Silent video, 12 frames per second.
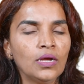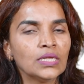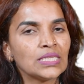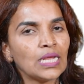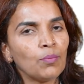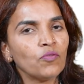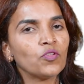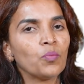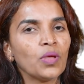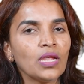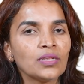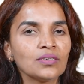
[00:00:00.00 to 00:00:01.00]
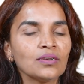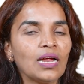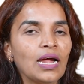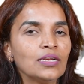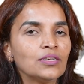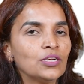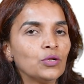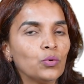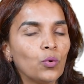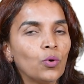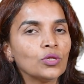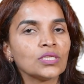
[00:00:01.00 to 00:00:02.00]
Some of the major IT
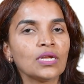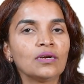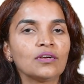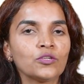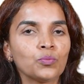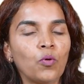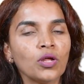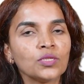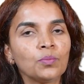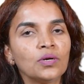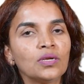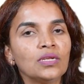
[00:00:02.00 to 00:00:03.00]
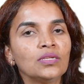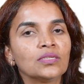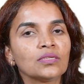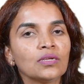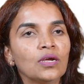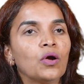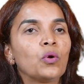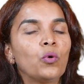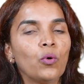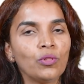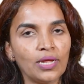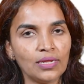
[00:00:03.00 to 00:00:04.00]
roles and responsibilities go
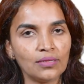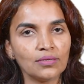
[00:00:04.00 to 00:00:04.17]
like